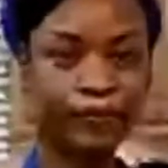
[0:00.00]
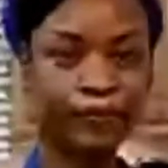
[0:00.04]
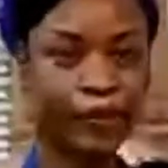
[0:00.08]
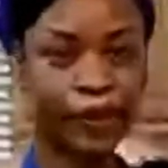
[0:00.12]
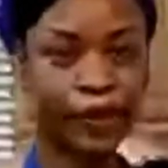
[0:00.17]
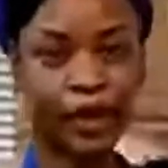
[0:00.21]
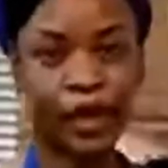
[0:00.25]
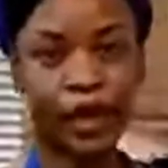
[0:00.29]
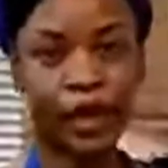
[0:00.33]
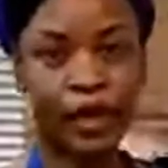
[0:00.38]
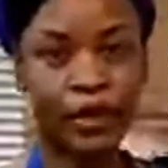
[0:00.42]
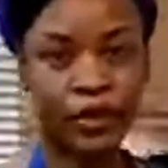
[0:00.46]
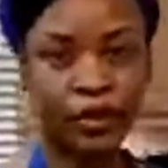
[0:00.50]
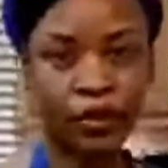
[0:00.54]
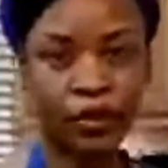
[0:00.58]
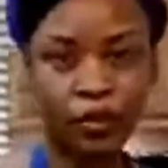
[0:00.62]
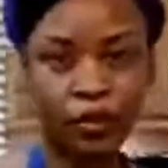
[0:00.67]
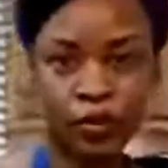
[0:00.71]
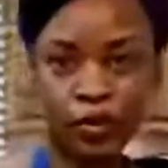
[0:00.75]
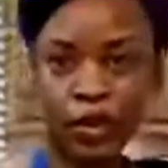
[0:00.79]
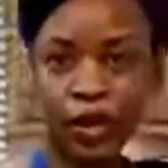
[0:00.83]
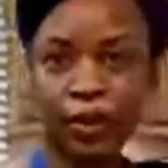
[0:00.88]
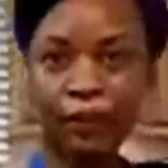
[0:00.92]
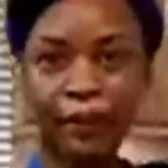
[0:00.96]
their cousin or
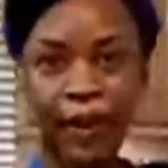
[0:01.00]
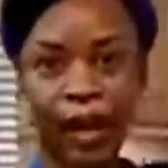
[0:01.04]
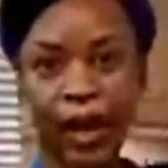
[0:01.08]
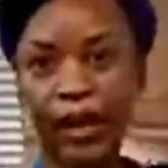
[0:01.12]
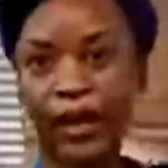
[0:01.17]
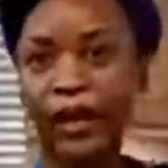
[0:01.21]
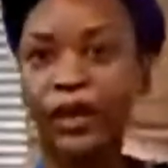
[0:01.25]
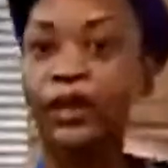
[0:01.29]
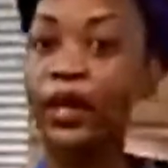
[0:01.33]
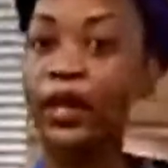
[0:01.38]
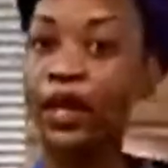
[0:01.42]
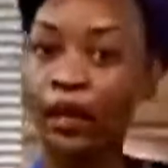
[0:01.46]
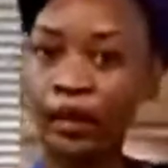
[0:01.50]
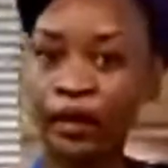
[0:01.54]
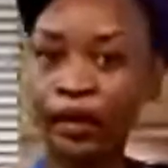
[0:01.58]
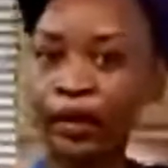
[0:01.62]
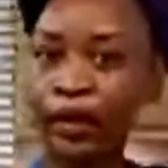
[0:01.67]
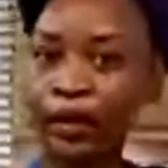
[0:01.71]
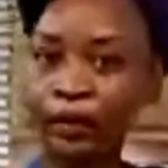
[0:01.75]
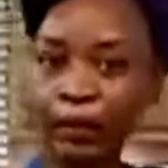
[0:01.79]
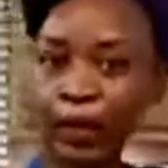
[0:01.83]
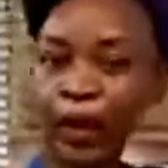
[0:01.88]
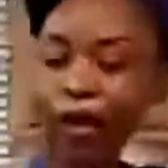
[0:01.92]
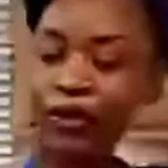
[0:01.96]
somebody telling
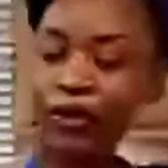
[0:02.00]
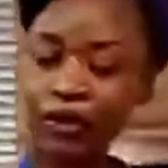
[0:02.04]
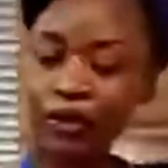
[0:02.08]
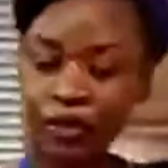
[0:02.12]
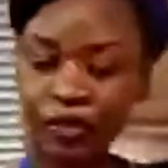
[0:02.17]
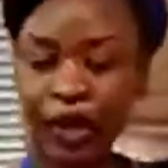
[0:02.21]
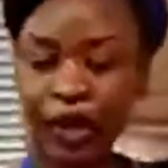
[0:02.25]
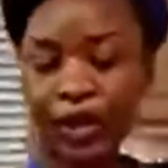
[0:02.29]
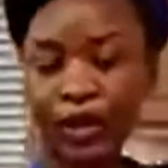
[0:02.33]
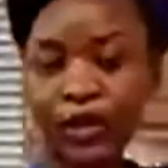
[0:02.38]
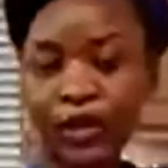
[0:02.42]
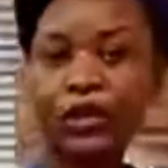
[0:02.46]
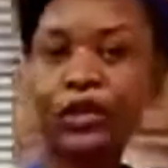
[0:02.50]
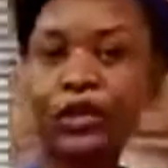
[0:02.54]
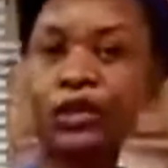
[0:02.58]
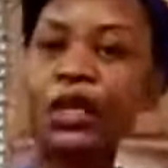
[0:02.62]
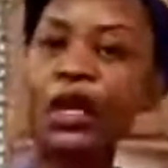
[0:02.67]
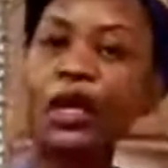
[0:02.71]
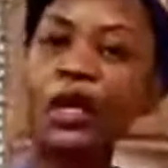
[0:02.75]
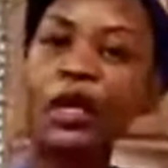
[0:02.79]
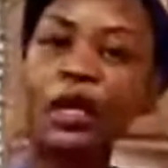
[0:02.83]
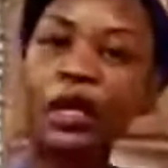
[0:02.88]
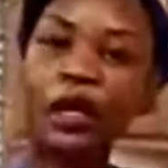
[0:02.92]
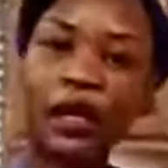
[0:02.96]
them, oh, try this.
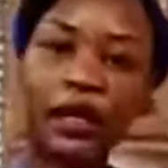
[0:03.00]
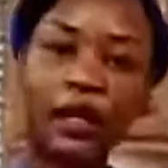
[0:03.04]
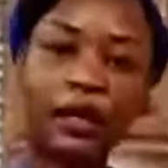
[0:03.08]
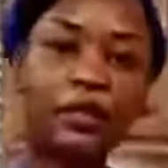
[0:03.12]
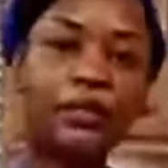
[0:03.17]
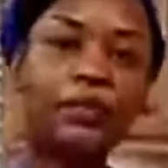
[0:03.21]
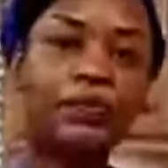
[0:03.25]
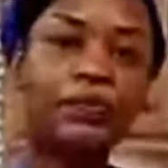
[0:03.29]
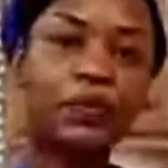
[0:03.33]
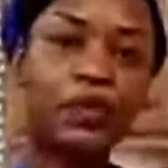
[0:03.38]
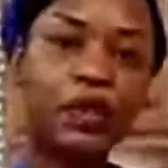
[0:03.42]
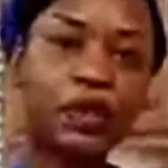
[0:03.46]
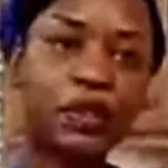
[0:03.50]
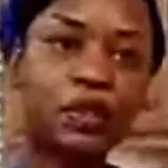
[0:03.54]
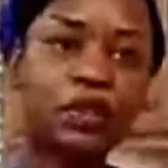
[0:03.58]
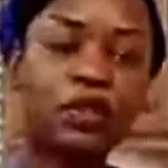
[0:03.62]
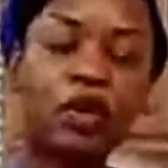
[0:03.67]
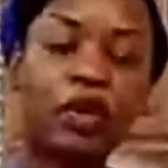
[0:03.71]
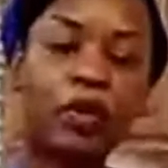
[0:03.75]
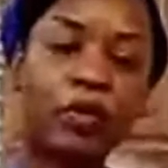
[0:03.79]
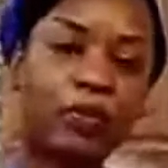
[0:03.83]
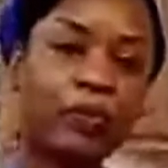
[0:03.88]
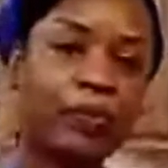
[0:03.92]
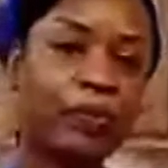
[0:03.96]
Like, just
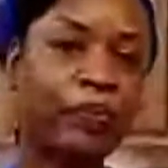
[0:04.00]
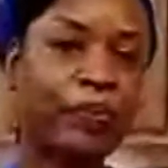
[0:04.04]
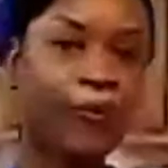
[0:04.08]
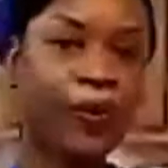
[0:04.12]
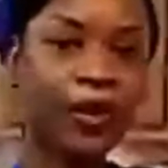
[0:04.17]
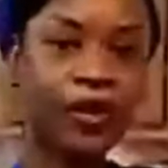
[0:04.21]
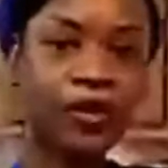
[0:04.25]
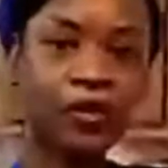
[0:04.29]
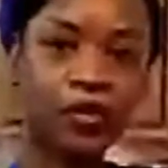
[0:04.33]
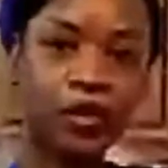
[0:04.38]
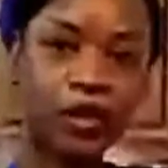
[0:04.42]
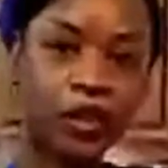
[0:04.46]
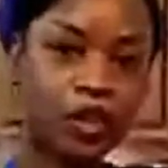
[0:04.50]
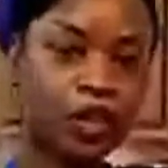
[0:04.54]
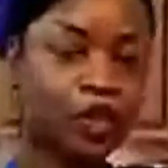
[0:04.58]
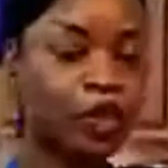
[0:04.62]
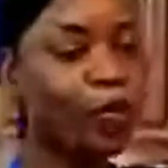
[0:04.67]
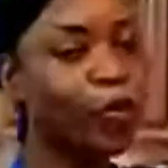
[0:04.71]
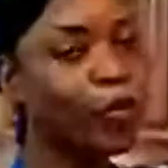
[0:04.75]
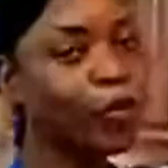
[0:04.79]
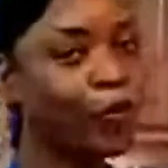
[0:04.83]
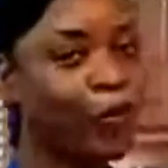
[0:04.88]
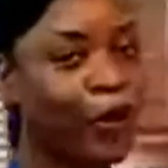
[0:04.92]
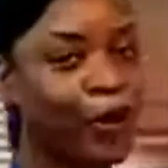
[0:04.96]
so be gentle with
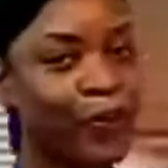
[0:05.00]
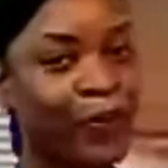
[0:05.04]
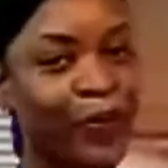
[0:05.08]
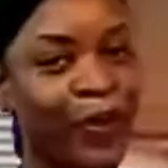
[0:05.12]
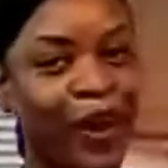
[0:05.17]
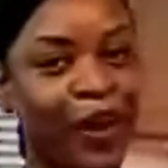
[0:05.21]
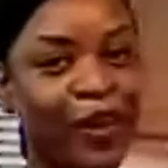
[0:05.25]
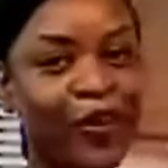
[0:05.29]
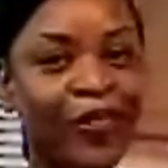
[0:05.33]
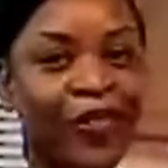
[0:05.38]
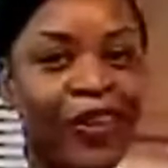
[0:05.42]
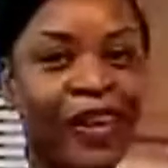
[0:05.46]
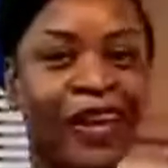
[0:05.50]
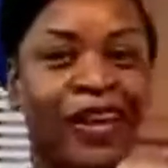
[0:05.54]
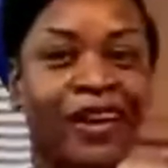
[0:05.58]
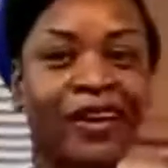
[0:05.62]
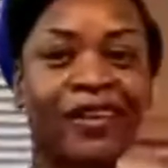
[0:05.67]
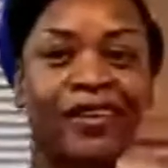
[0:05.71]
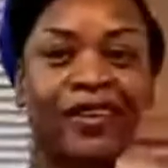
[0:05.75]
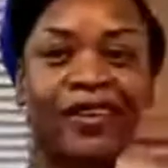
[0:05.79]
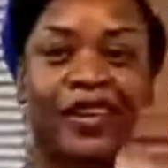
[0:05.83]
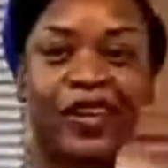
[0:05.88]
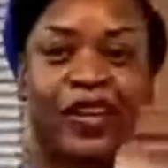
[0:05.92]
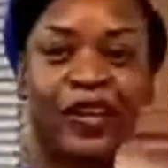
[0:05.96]
people out there,
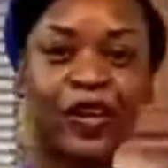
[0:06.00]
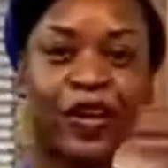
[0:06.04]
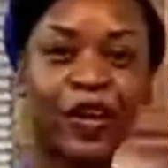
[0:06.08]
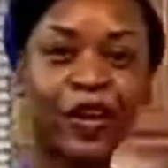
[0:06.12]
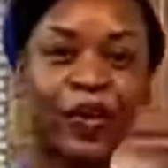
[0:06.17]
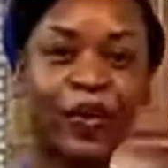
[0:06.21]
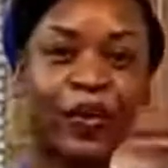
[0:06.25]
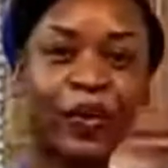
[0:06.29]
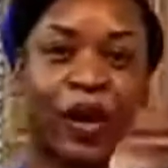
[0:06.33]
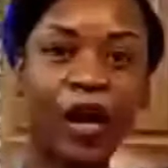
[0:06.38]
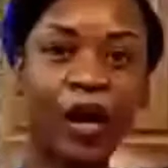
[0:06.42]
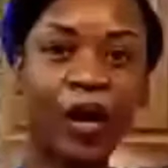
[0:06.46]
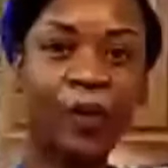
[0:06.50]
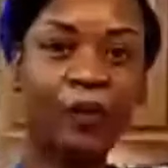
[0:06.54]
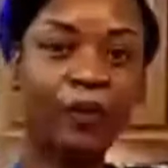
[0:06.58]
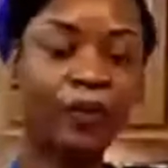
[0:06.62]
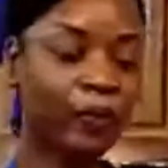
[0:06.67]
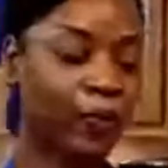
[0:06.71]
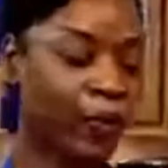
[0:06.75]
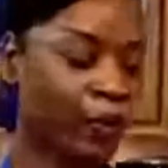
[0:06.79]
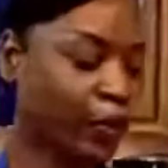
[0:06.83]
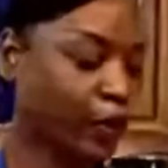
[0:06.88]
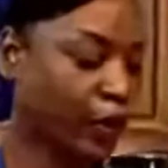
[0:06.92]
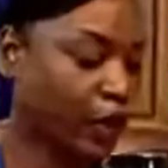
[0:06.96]

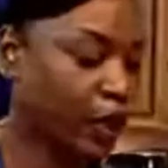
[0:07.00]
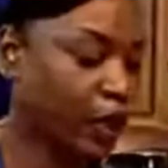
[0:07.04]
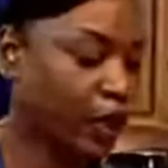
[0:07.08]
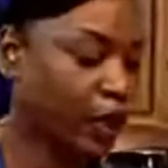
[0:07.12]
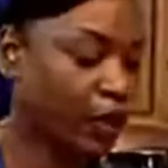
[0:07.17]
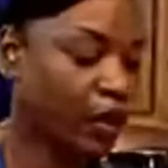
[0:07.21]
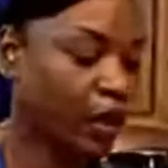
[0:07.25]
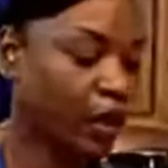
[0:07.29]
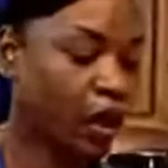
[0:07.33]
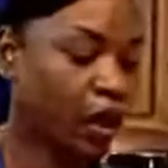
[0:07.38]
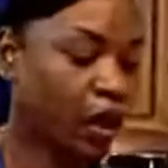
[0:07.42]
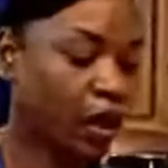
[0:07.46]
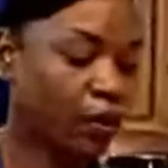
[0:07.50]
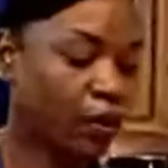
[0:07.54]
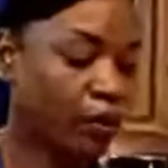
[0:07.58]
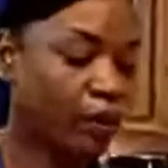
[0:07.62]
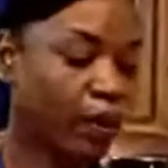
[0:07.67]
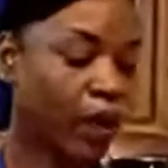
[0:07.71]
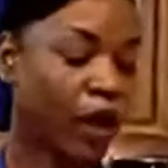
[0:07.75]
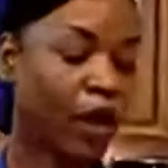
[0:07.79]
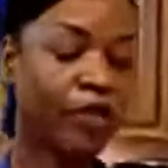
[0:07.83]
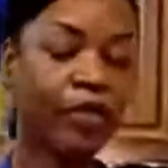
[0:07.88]
promoting healthy